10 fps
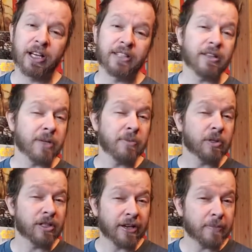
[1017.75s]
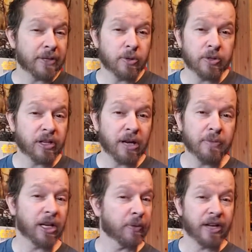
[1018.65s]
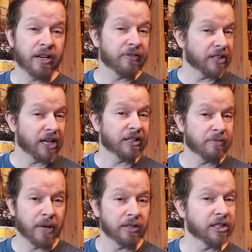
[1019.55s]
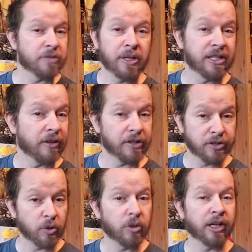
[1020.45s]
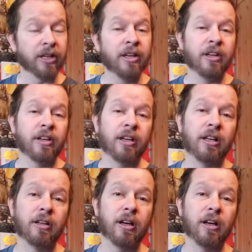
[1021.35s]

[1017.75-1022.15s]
and sometimes you can talk about social commentary without even talking about it, just by telling a story uh,